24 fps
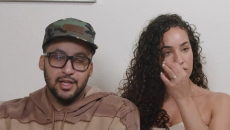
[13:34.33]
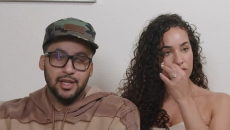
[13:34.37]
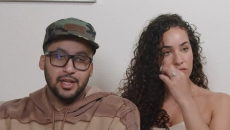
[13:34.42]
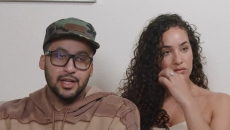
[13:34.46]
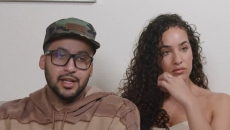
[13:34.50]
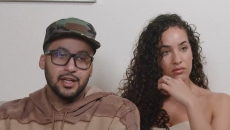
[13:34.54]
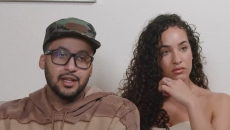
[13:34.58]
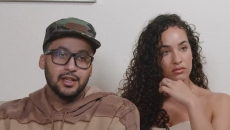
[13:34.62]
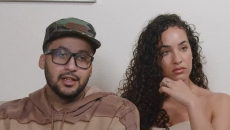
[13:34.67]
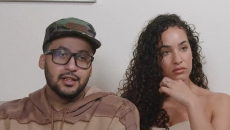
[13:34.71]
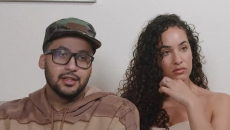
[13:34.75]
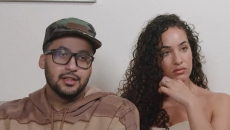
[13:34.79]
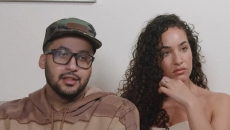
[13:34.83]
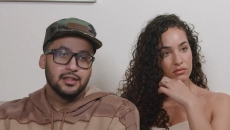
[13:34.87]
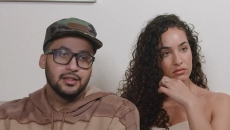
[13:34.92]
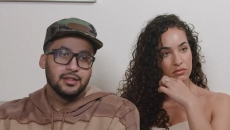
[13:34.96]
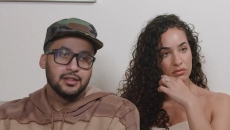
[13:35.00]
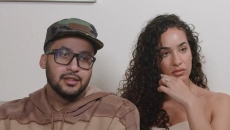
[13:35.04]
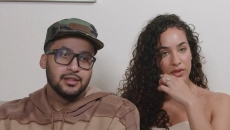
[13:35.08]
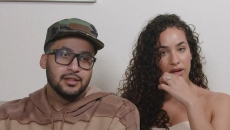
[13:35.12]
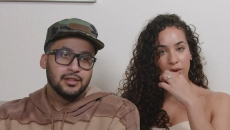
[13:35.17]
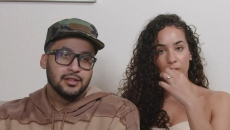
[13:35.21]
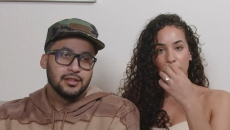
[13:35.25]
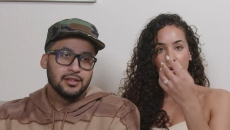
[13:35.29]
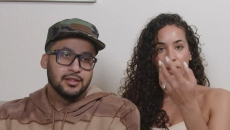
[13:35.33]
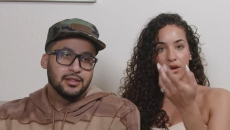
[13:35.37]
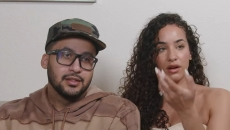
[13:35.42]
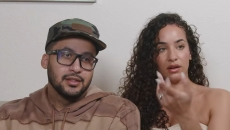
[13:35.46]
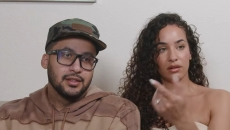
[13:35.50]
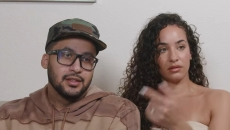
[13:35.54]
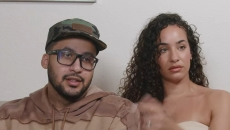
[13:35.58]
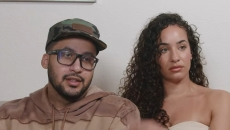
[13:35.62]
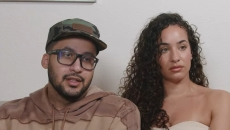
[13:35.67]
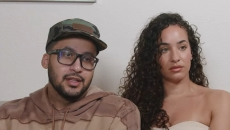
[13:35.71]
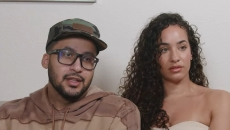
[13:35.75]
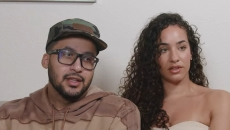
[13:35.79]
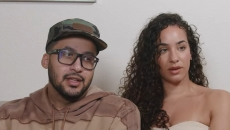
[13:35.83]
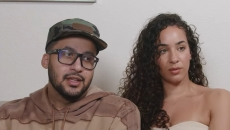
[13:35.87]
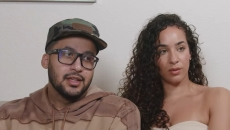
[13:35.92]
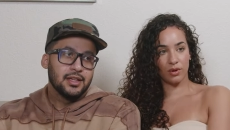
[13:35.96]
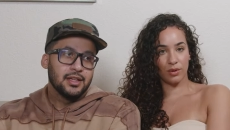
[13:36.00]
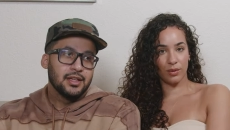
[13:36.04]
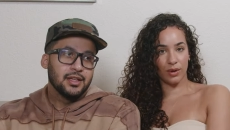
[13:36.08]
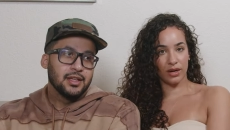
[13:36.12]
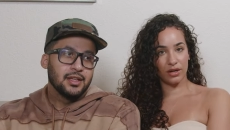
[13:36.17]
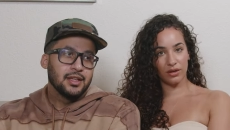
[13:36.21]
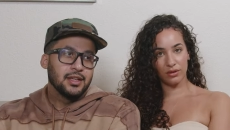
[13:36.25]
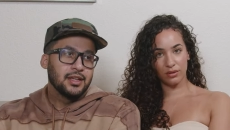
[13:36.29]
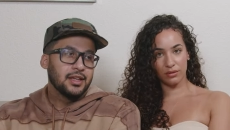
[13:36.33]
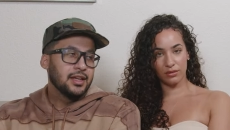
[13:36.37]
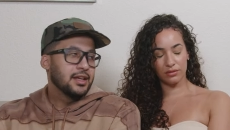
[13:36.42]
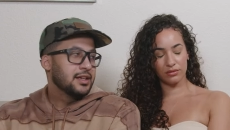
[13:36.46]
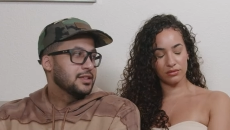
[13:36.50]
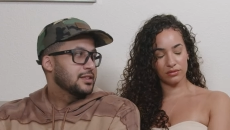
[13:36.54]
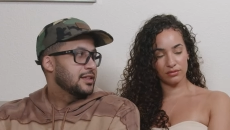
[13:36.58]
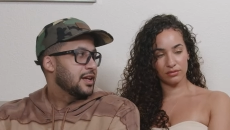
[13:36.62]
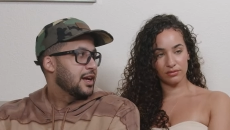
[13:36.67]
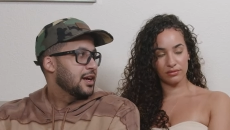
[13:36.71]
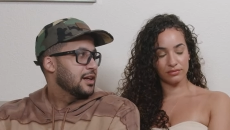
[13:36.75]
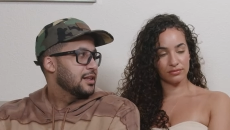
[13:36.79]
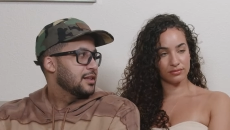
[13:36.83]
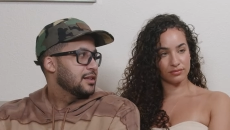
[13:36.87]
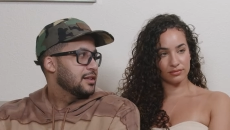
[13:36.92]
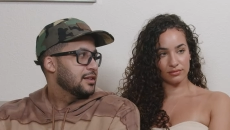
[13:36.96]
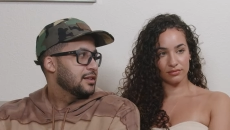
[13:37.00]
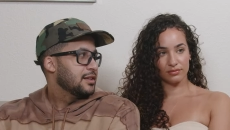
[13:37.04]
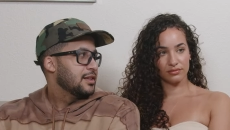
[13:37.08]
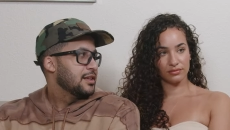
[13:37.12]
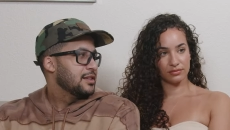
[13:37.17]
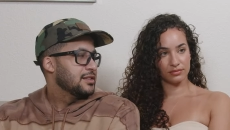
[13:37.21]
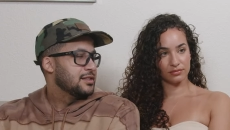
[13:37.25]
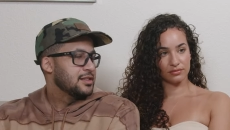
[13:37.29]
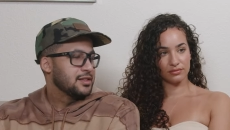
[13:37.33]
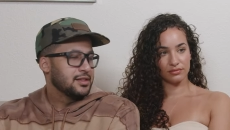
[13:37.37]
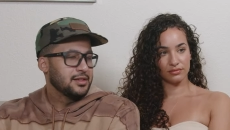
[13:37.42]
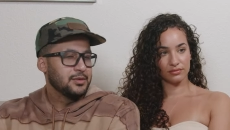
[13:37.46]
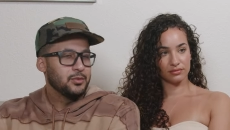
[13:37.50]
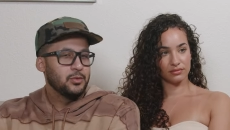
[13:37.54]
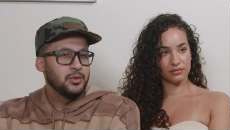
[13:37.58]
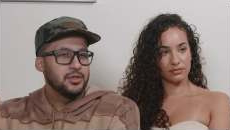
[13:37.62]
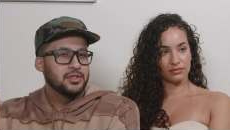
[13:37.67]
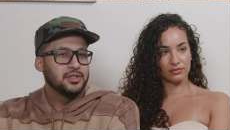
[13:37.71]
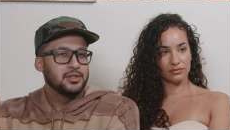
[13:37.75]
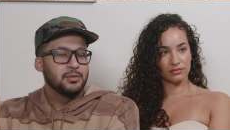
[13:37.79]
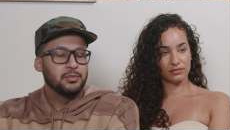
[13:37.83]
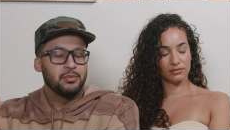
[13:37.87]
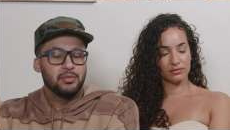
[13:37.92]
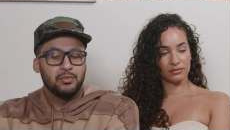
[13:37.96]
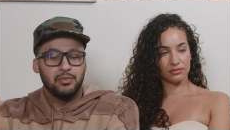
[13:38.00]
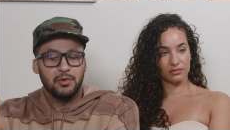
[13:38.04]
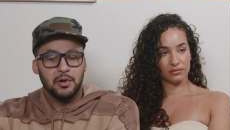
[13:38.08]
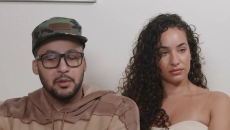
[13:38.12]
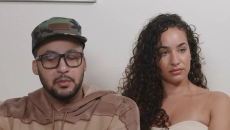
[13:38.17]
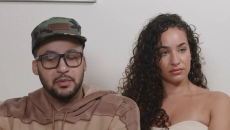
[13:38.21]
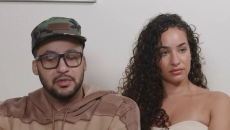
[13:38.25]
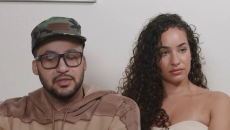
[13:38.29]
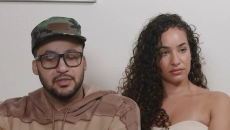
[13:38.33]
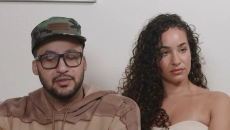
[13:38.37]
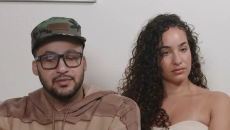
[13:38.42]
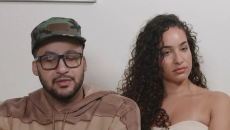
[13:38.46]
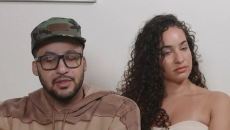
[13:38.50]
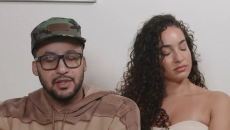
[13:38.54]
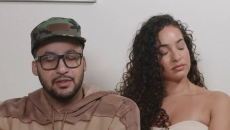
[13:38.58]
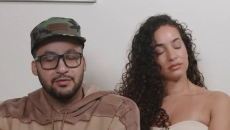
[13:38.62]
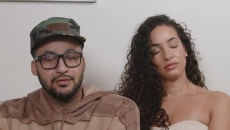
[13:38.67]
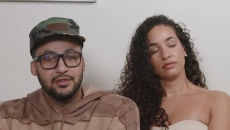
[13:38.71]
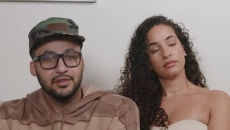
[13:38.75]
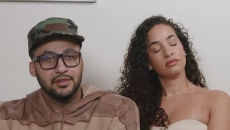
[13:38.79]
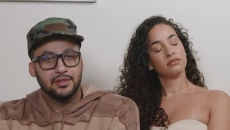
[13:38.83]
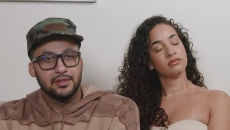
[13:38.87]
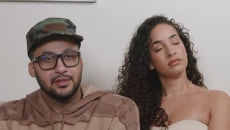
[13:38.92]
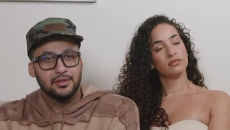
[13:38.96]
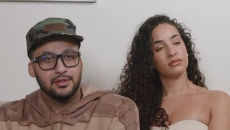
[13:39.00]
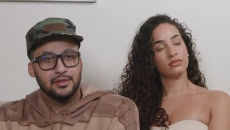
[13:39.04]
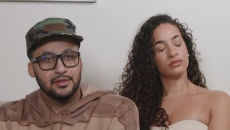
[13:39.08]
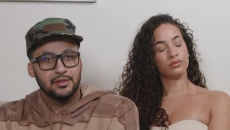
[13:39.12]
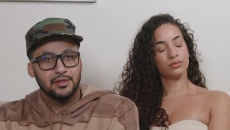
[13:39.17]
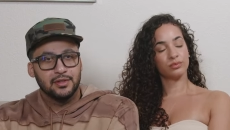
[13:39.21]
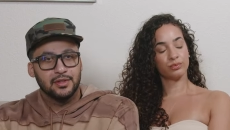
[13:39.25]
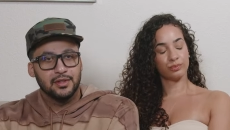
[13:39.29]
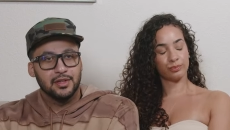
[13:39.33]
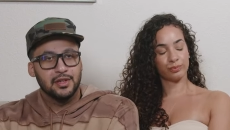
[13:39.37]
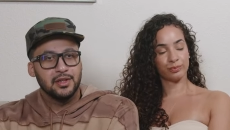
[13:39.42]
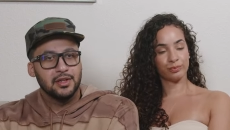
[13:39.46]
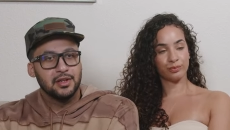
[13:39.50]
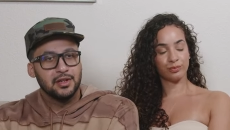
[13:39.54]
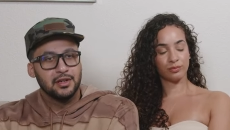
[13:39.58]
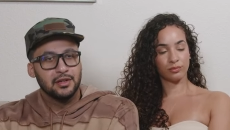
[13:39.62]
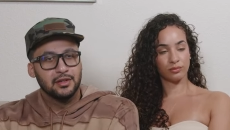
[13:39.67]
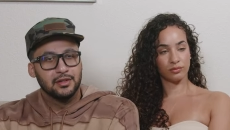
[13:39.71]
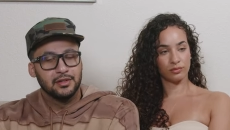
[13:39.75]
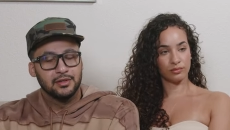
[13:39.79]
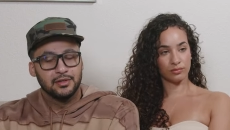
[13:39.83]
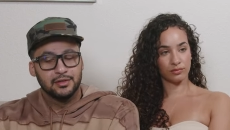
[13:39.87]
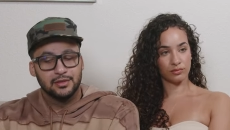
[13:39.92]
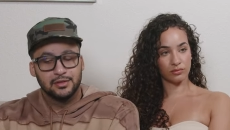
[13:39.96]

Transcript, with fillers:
Speaker 1: that like
Speaker 2: then what? Then what do I do?
Speaker 1: Exactly. Is there what's the purpose of living? Mm-hmm. You know,